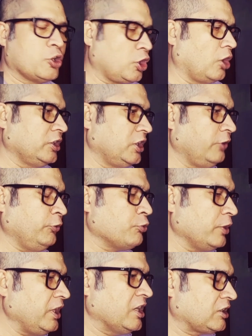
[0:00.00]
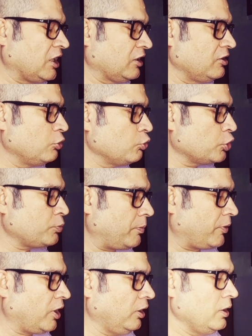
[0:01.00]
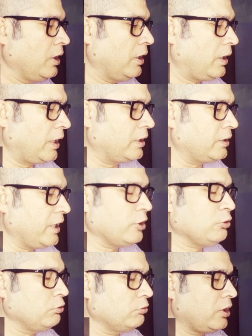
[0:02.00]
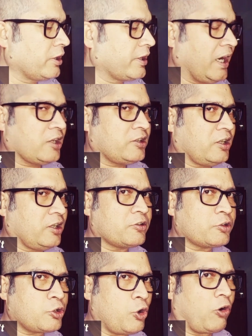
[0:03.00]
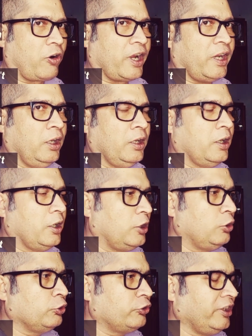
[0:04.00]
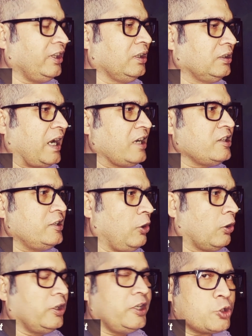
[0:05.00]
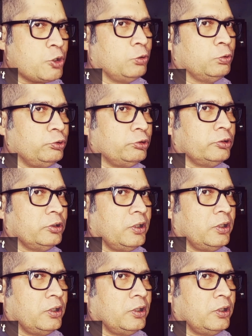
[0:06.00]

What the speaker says: So if you read a certain newspaper and there you get a certain story, you think that is the only truth.